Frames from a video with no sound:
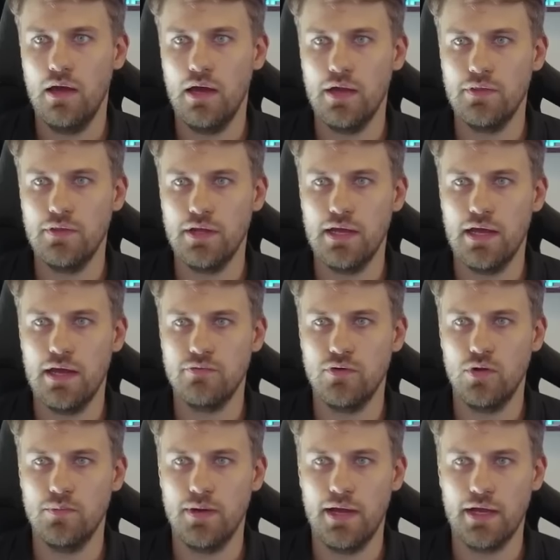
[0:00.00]
And then I have
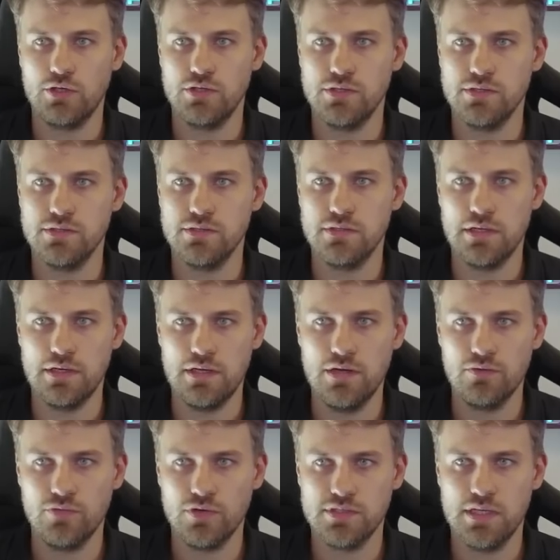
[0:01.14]
all my actions in here,
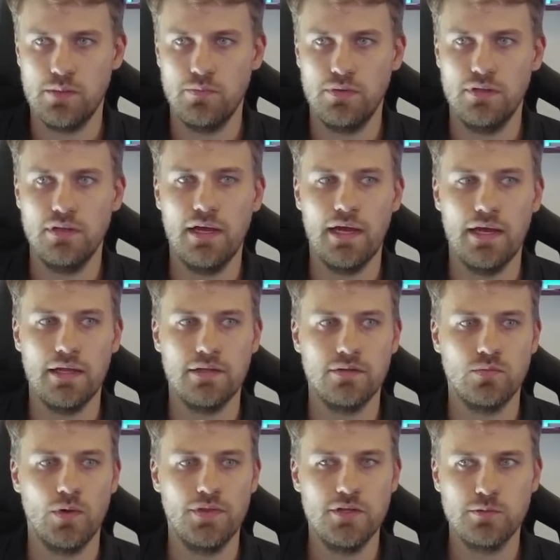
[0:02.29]
for example. And
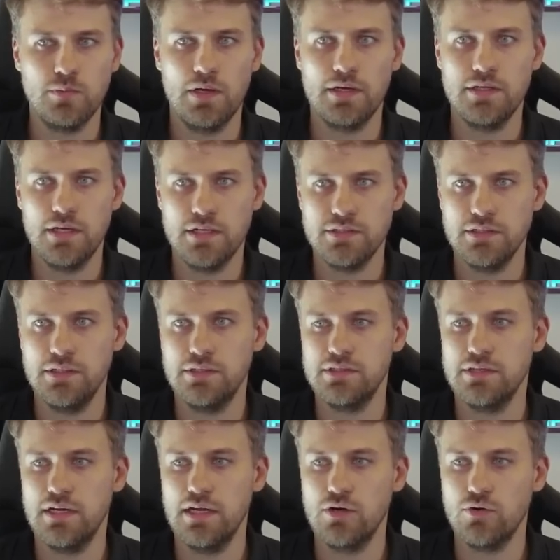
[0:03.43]
what this plugin does is
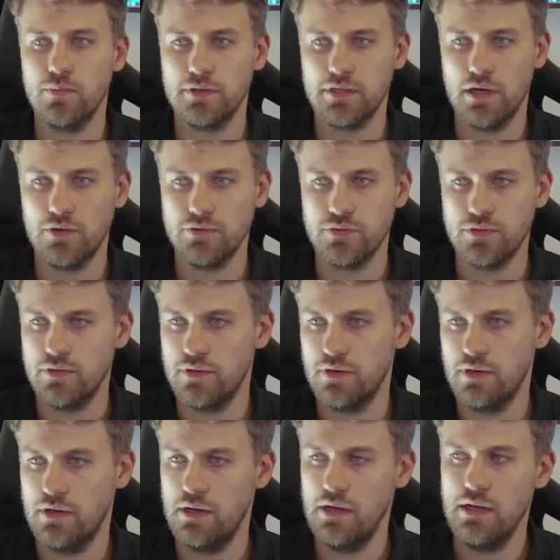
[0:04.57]
an increment counter.
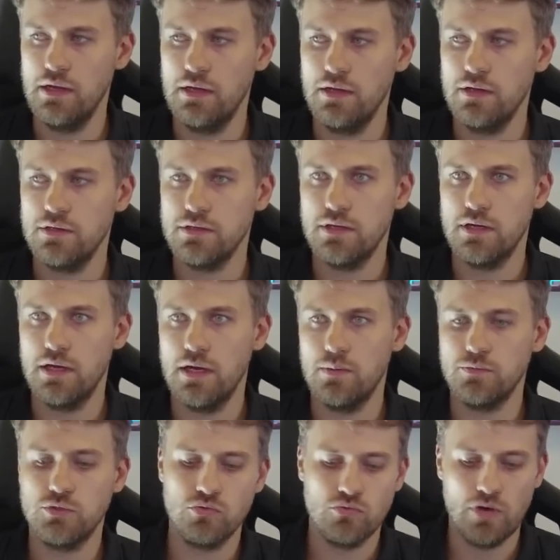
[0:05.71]

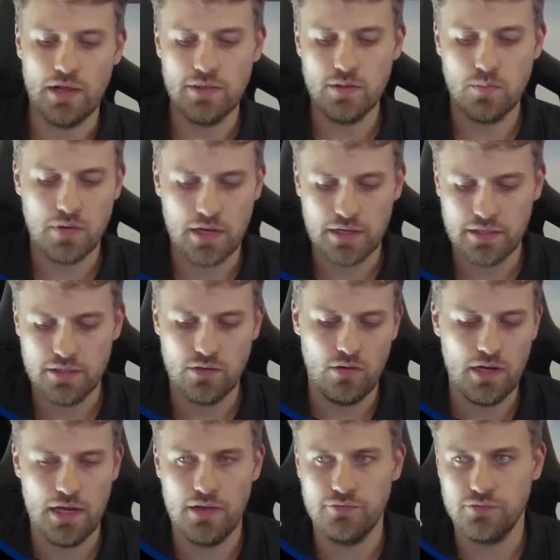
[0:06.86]
To run the plugin, all
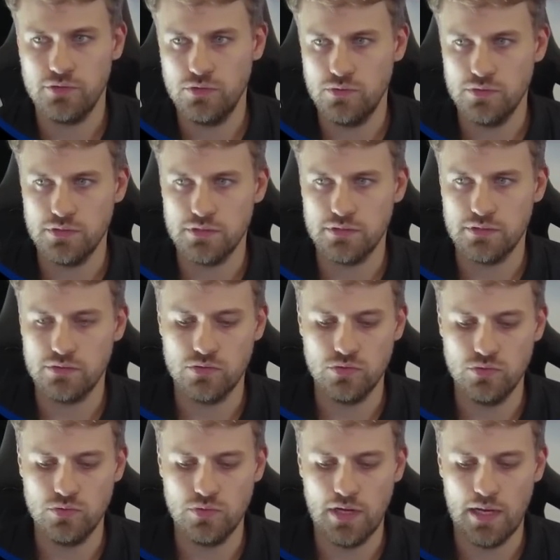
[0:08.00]
I have to do is
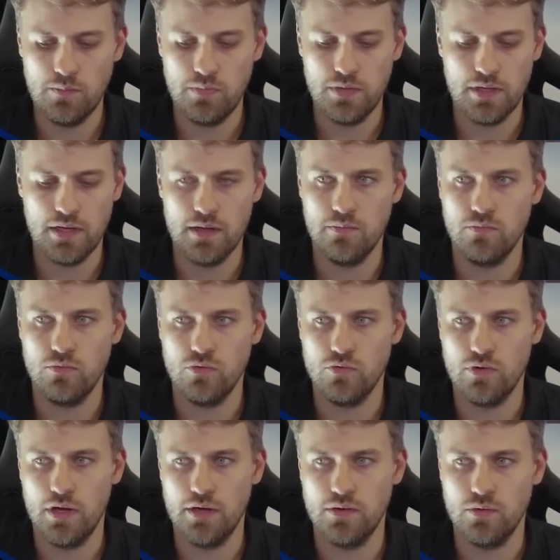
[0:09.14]
do npm
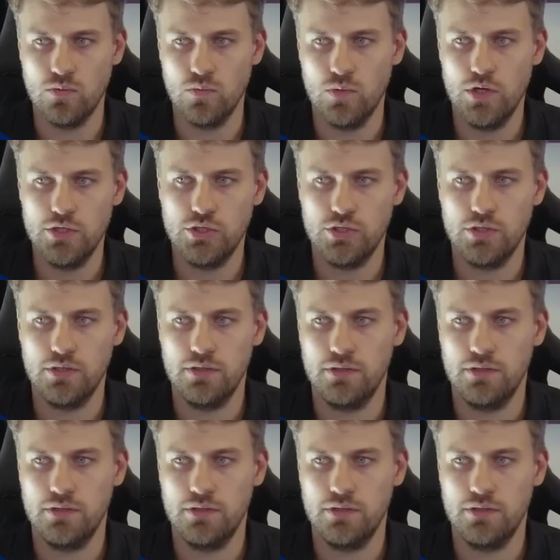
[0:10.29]
run watch.